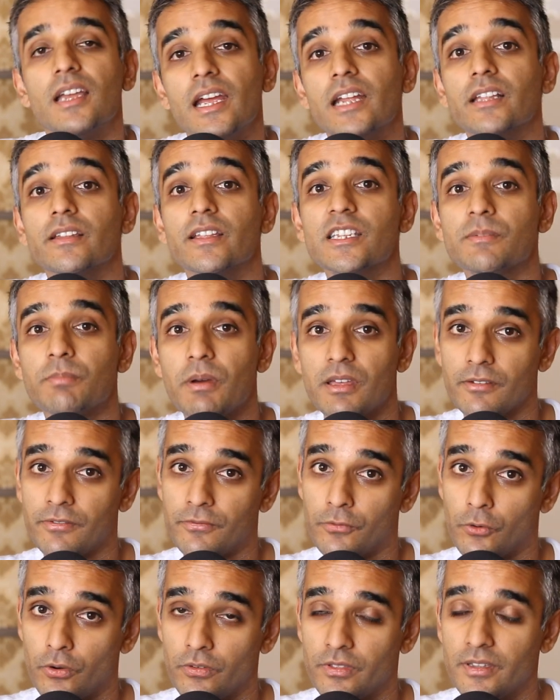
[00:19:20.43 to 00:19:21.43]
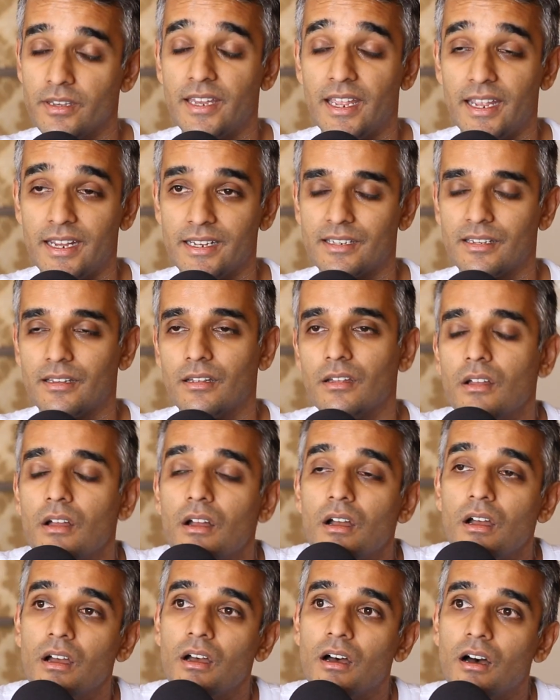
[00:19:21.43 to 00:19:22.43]
at least by the fourth date?
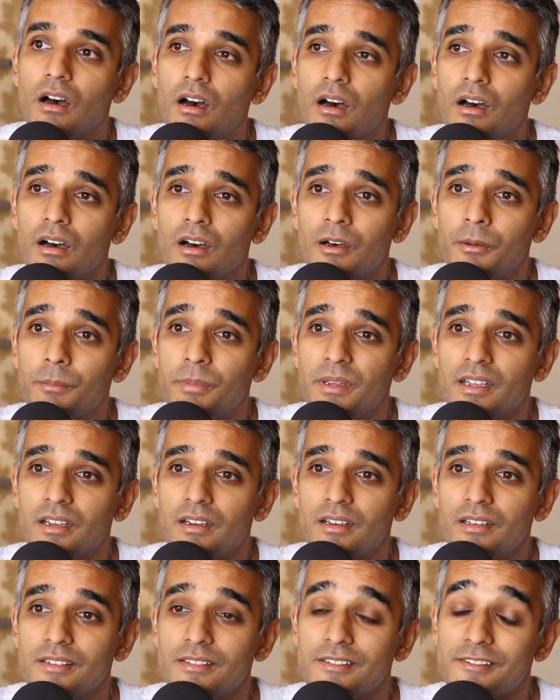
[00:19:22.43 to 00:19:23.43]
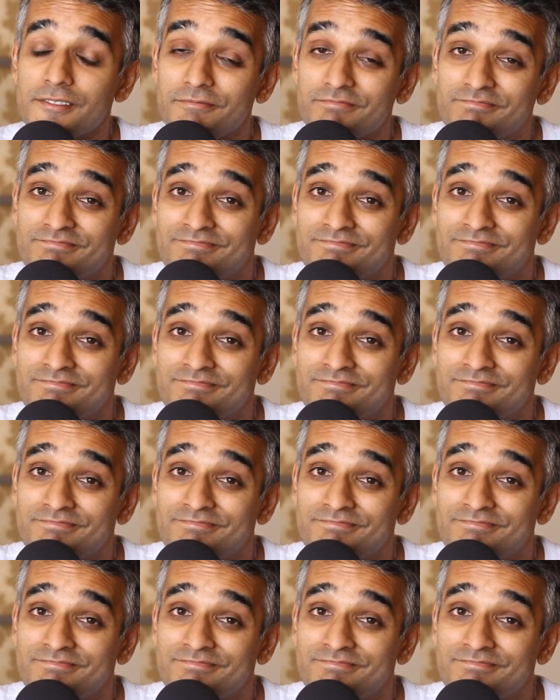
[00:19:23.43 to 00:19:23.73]
Because